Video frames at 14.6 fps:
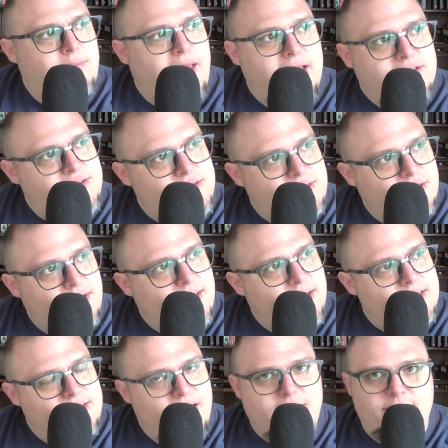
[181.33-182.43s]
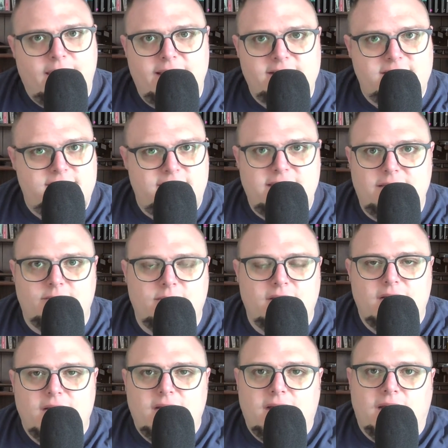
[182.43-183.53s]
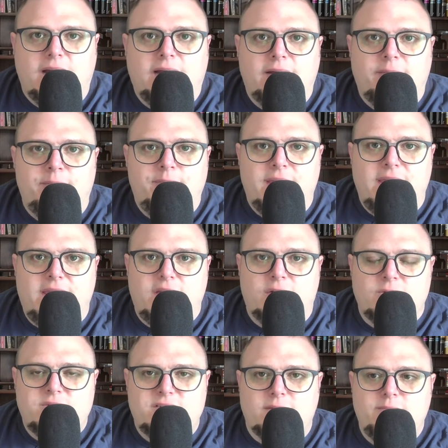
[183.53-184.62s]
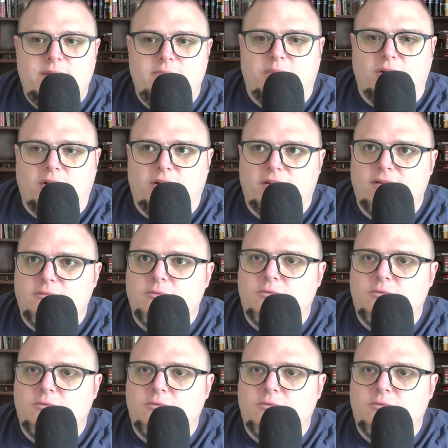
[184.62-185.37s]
as silly as they may seem. You know, some people,